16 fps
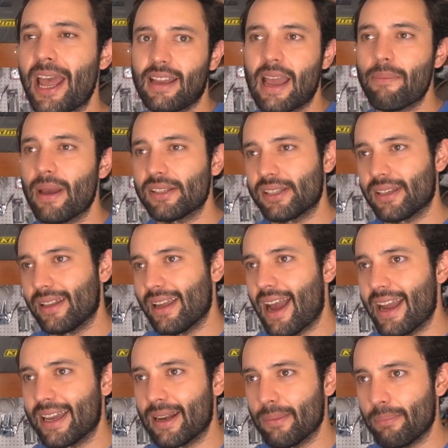and basically
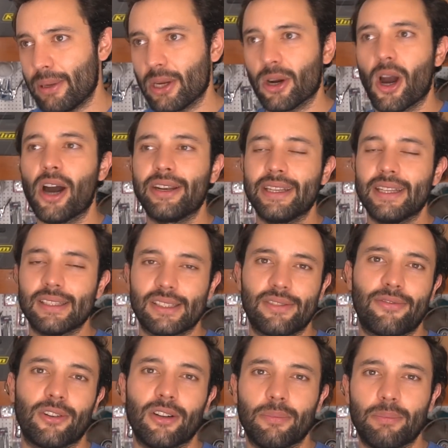I get a bigger audience
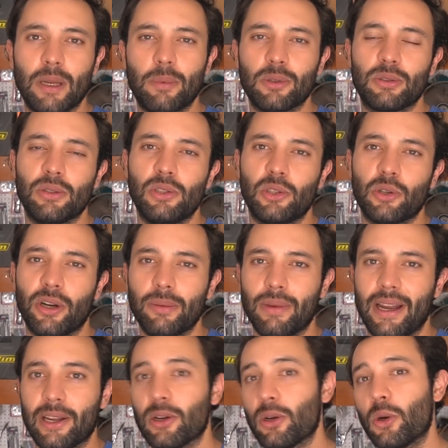for people to enjoy
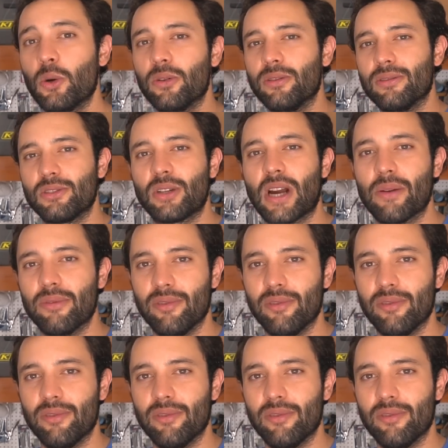my cool travel